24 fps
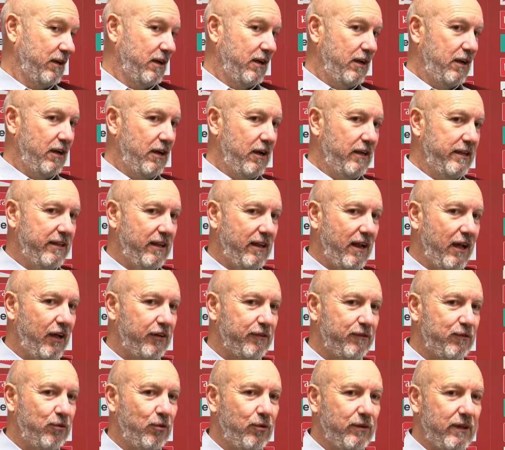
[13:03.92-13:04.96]
And in the last
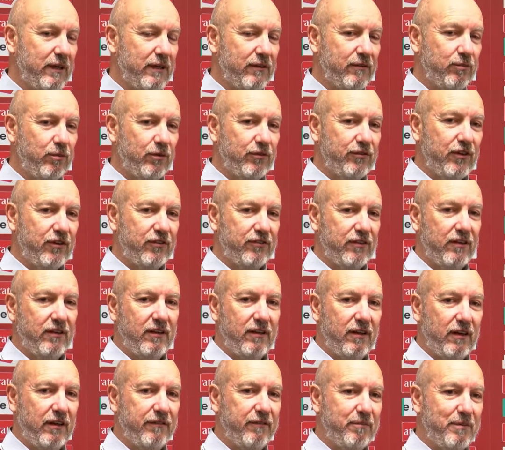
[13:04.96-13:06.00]
4 years, what Justin and
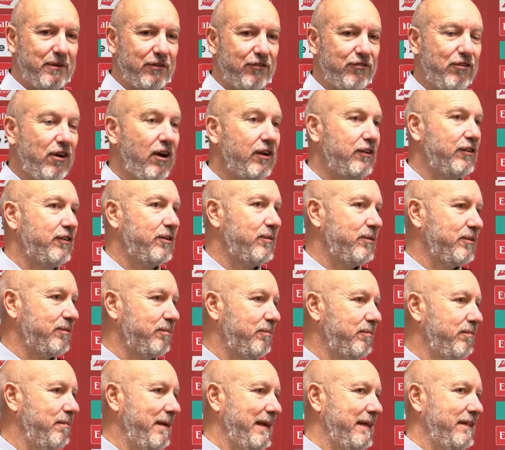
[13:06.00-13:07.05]
I have been trying to do is
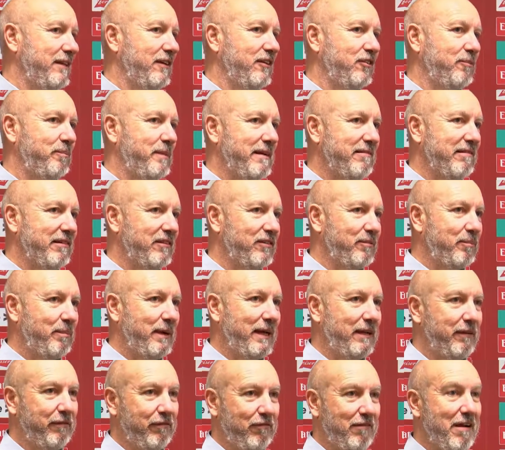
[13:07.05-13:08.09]
make the experience
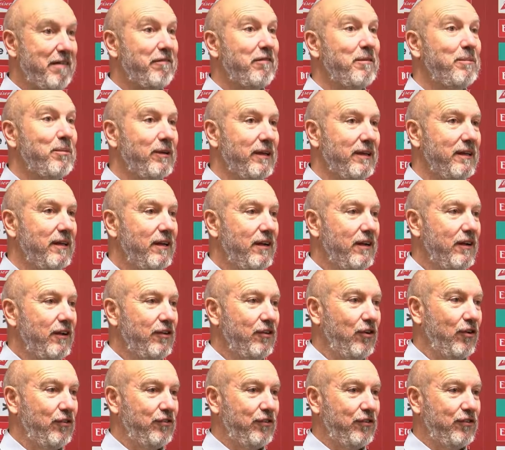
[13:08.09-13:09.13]
better for everybody,
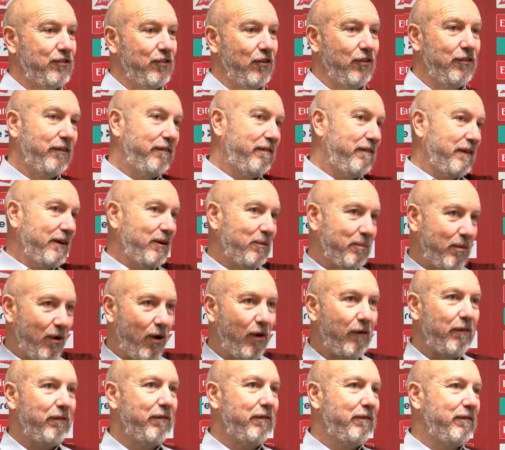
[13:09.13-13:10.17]
not just on the field, but
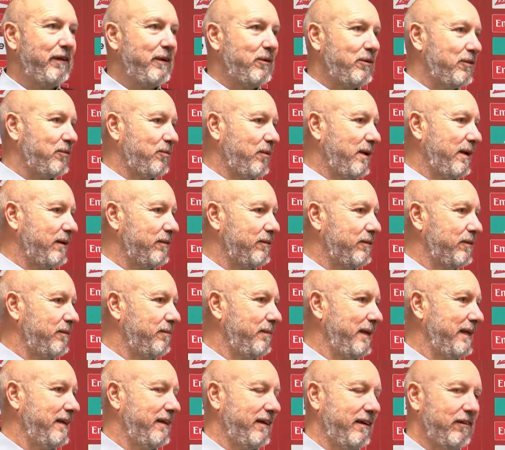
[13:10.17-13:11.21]
off the field as well, and
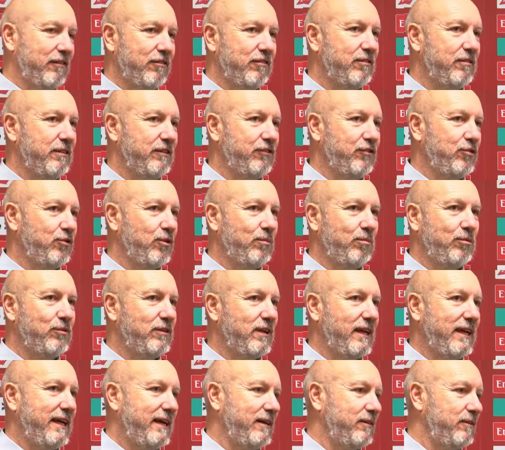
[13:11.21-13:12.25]
make it a good, enjoyable
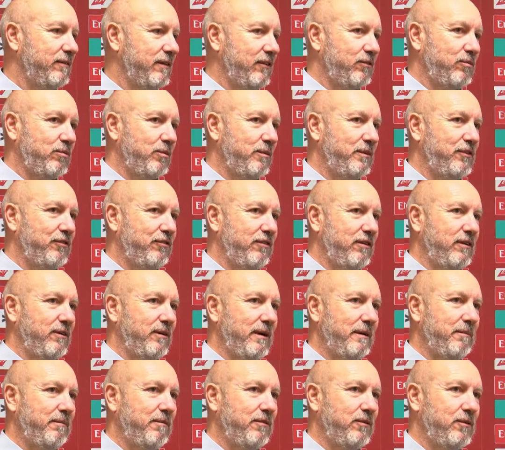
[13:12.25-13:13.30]
day out. That's what we're trying to
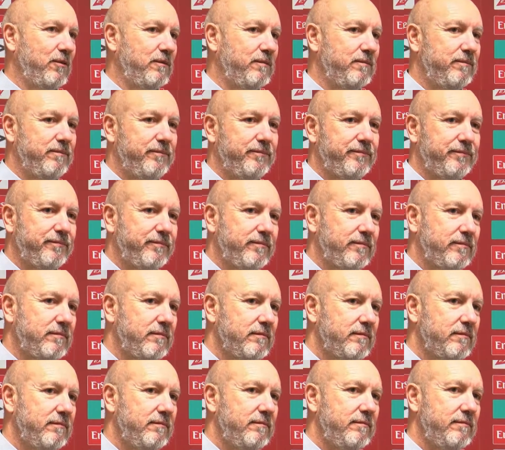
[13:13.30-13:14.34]
aim for.
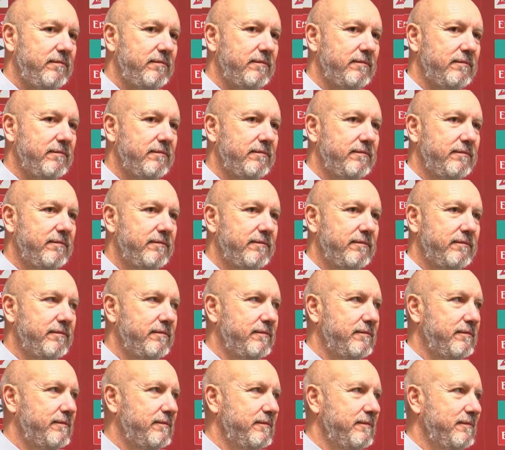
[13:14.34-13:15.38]
That's it for me.
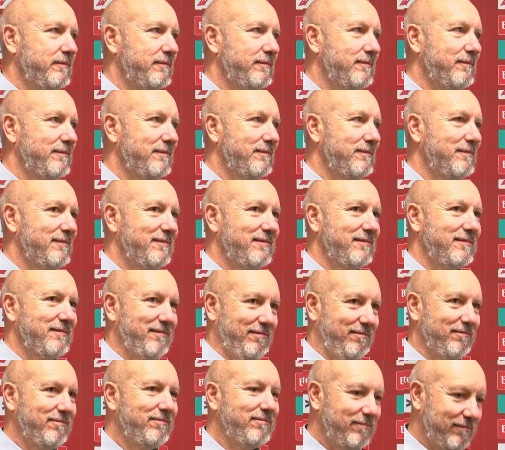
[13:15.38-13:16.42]
Thank you very much. Thank
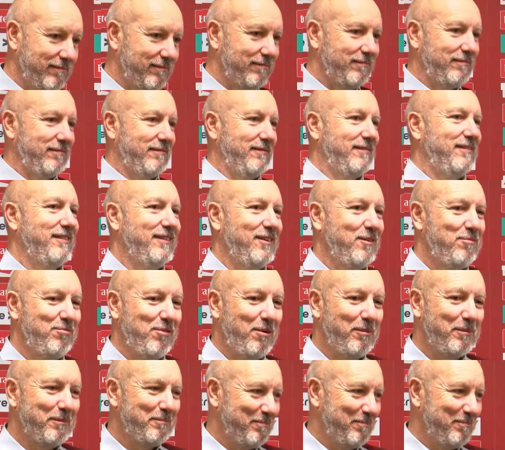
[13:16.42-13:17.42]
you very much, Paul. No problem.